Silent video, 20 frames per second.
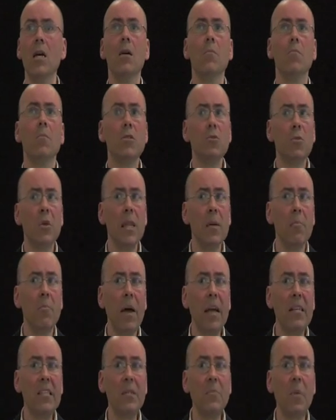between the
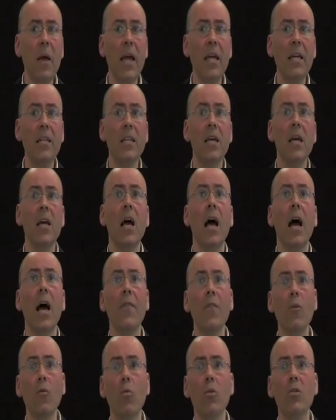best paid and
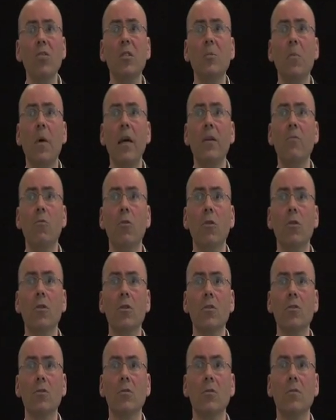the worst paid workers.